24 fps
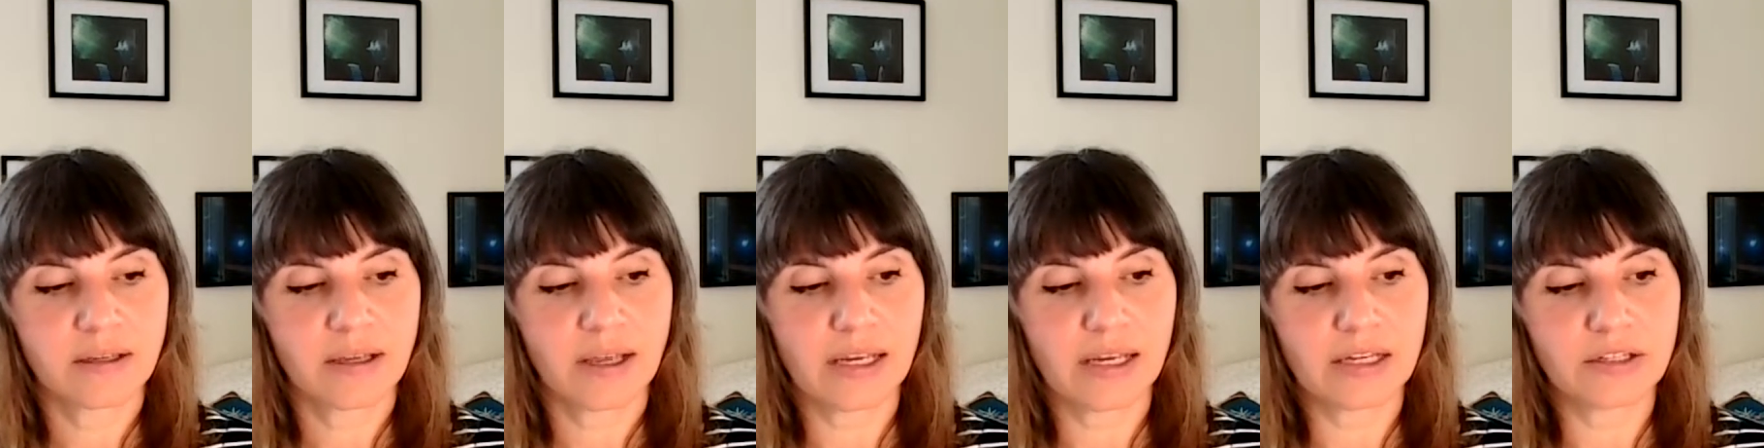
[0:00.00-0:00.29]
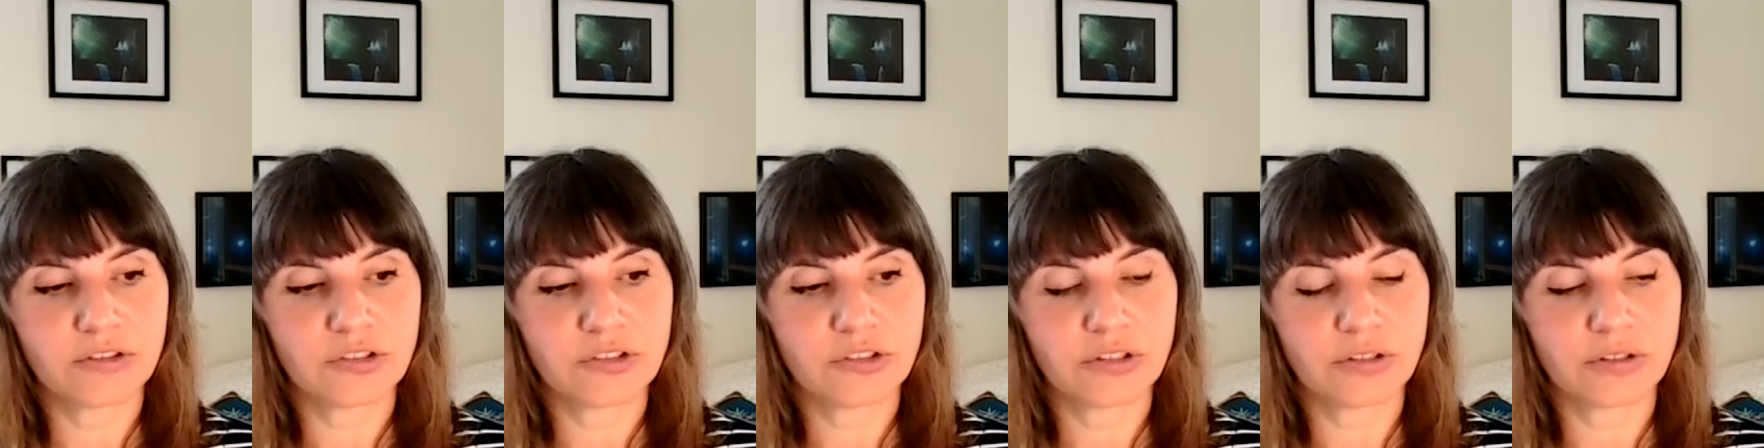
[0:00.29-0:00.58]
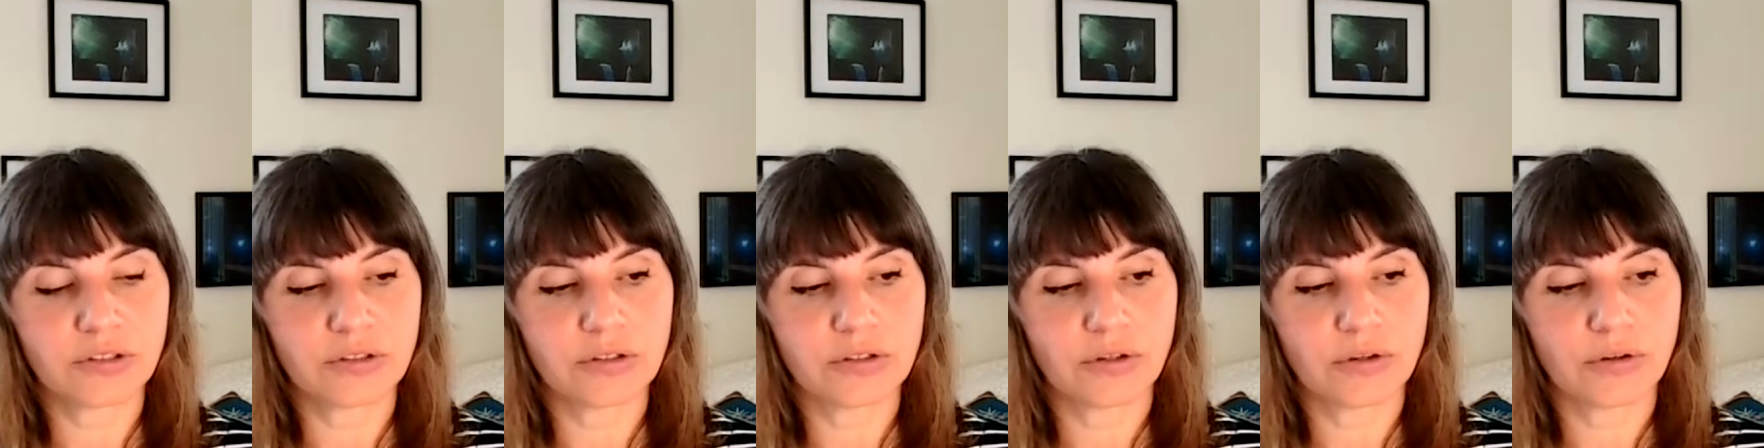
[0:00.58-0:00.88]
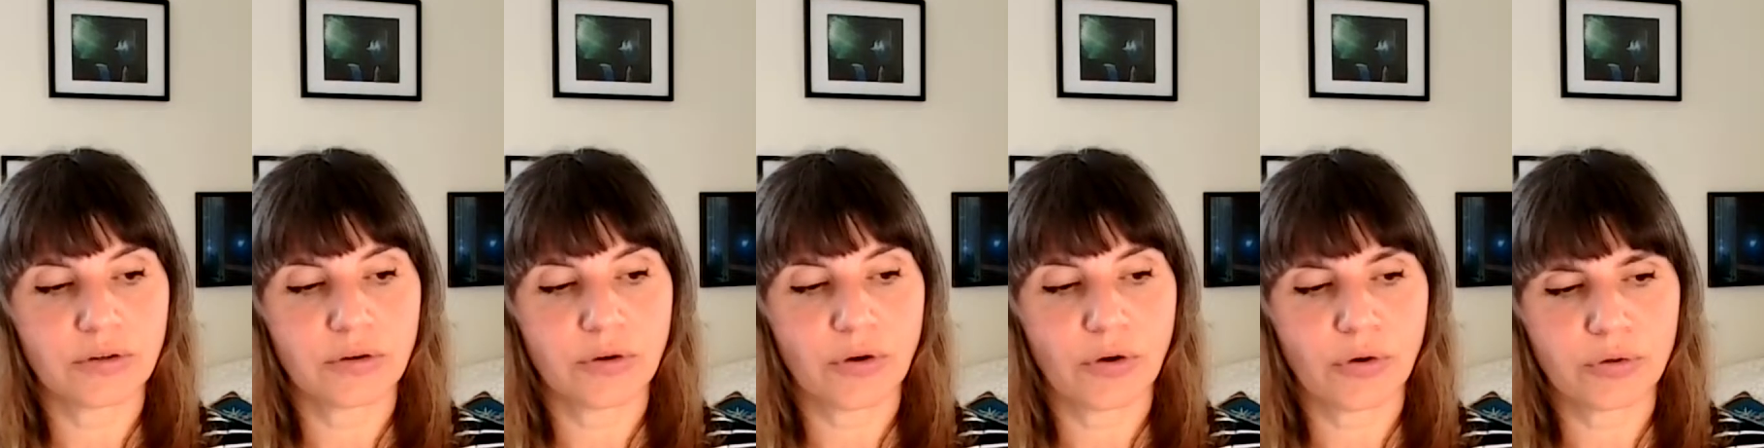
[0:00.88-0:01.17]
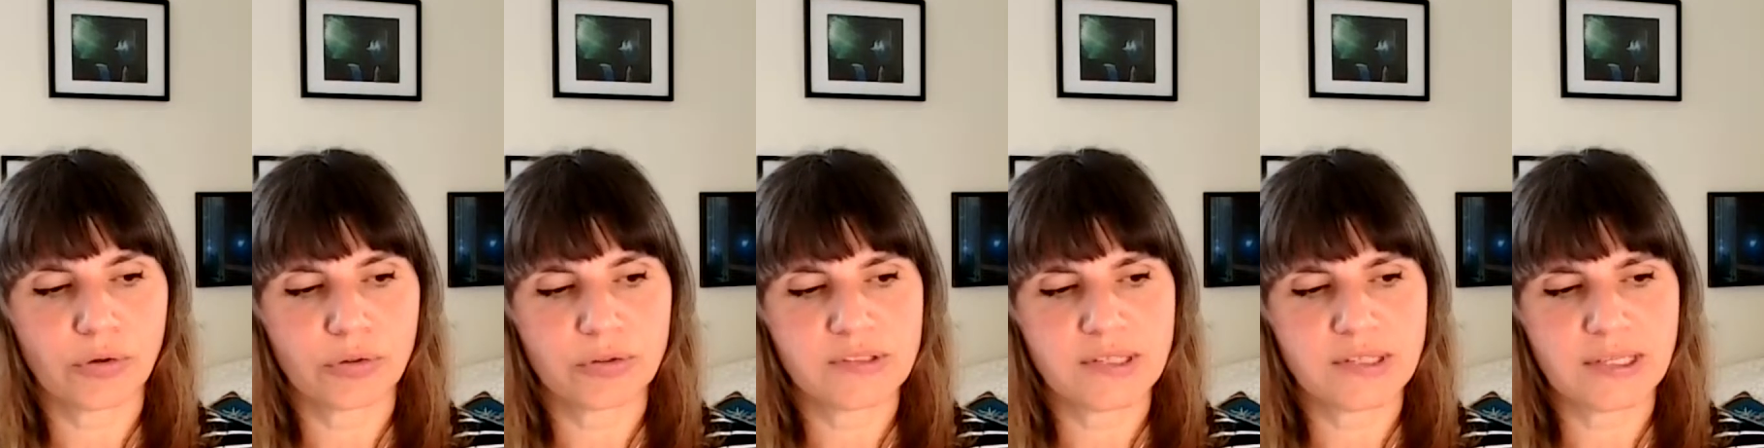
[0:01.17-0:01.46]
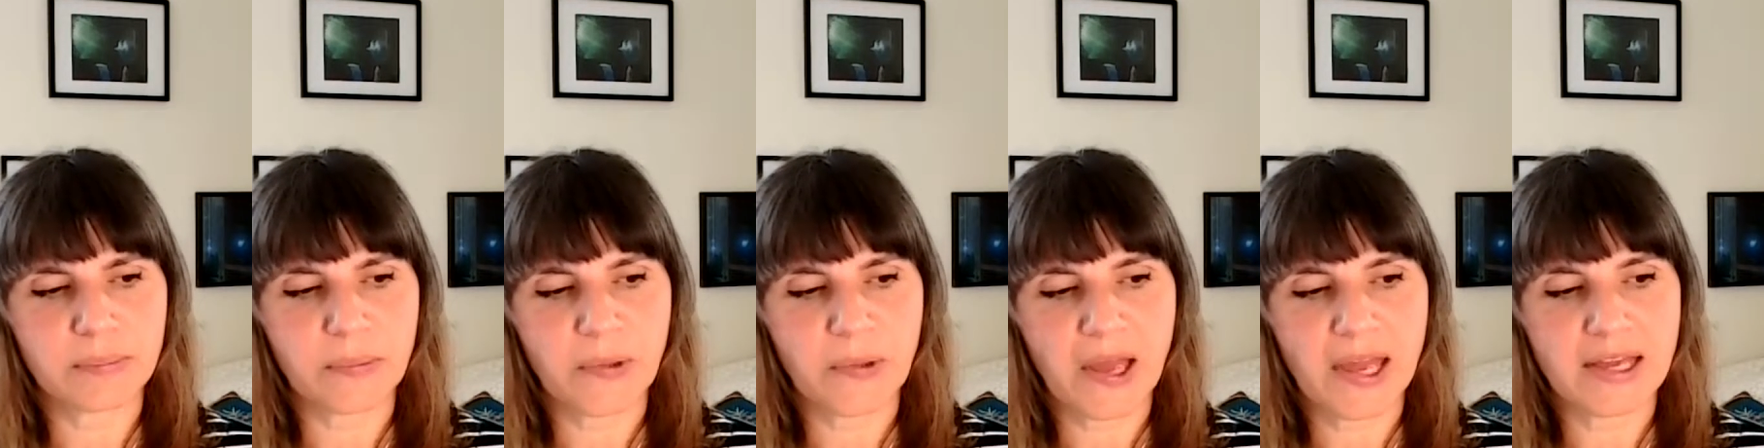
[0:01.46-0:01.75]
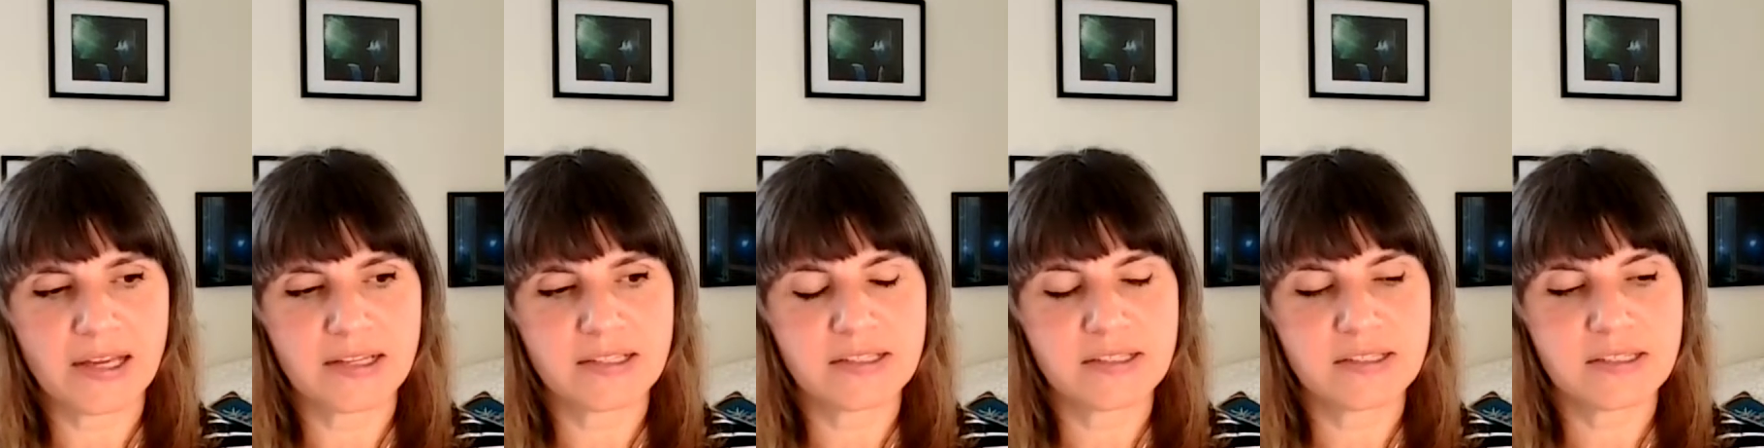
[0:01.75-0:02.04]
ancient hurts and
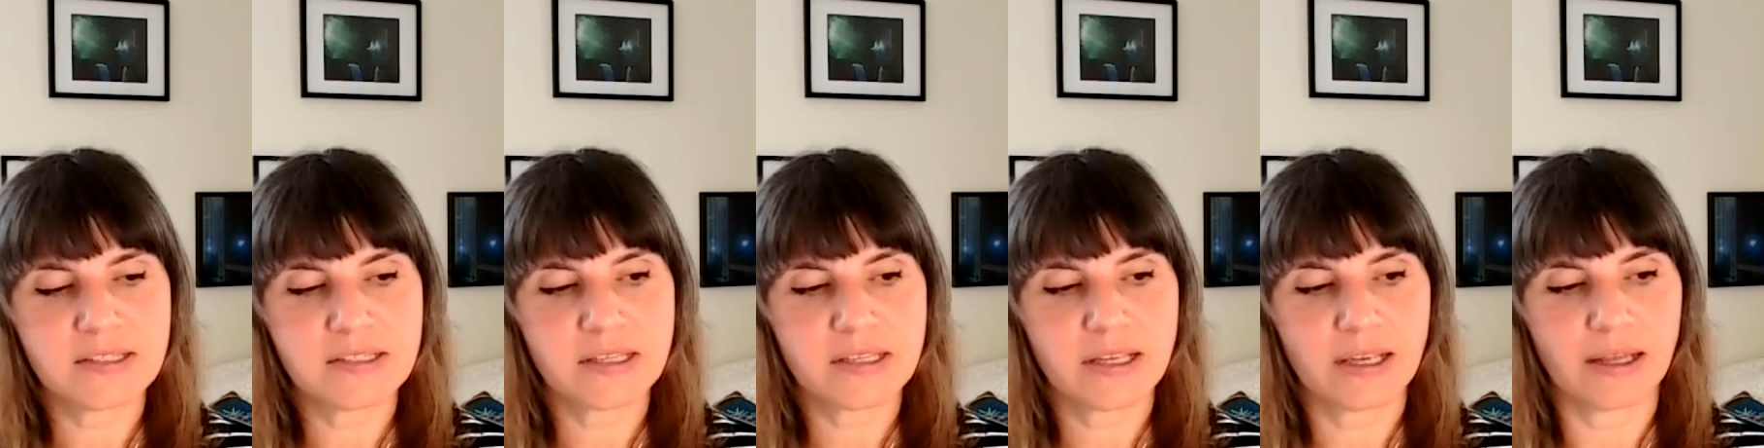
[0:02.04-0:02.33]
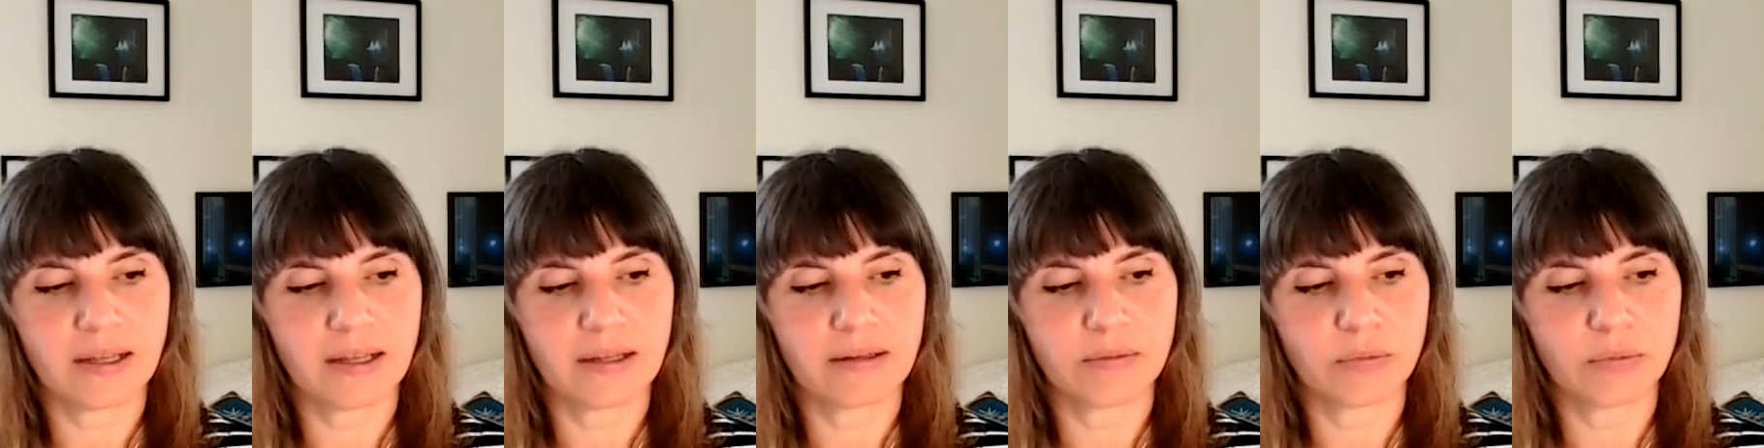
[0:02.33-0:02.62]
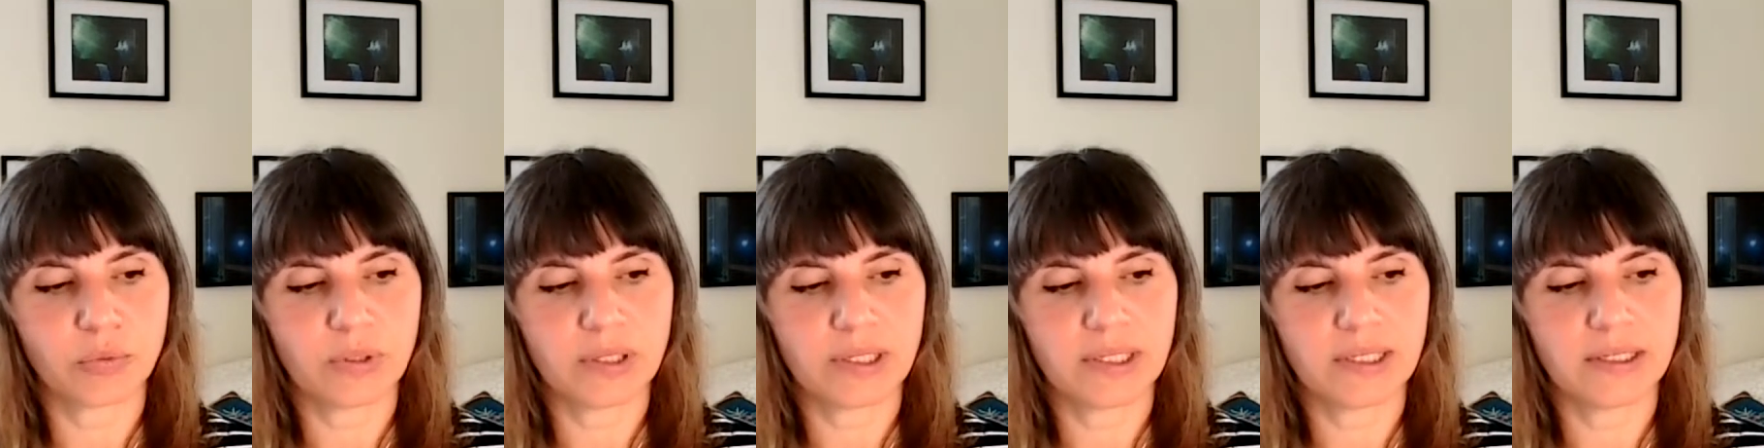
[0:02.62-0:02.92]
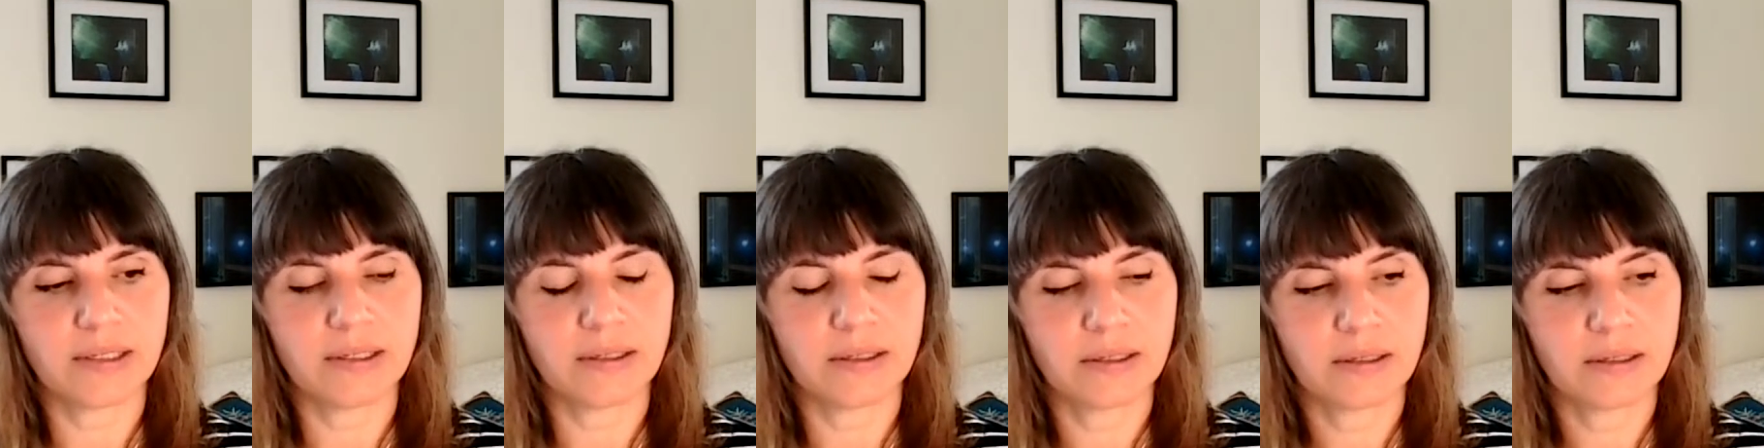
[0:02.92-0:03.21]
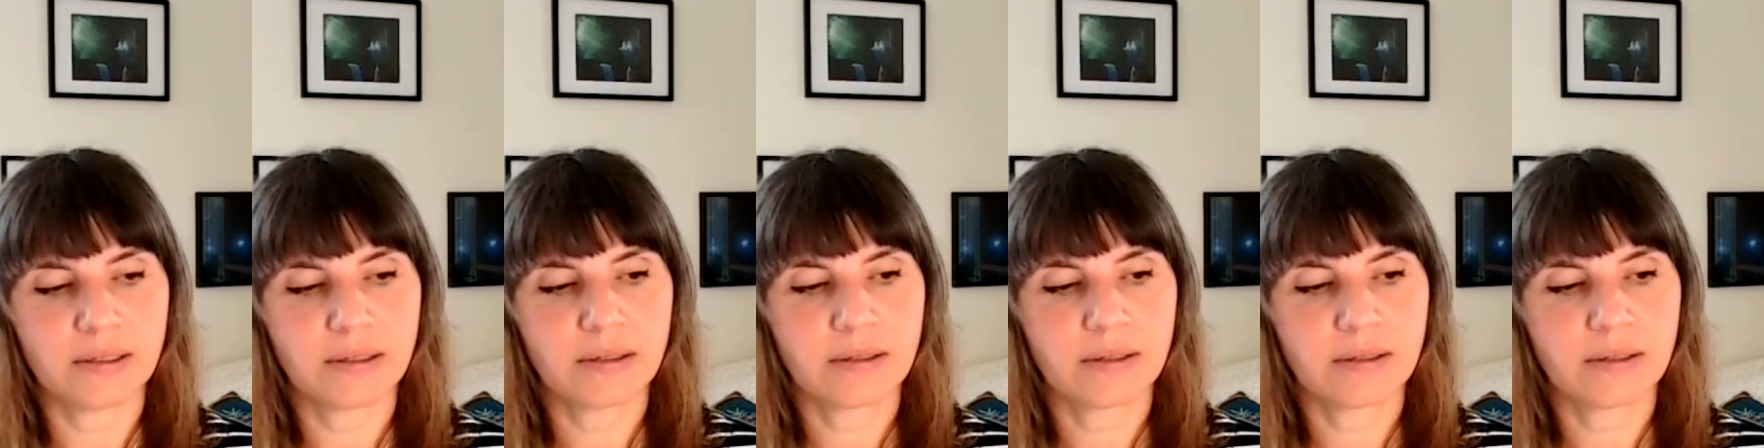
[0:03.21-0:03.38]
pains and really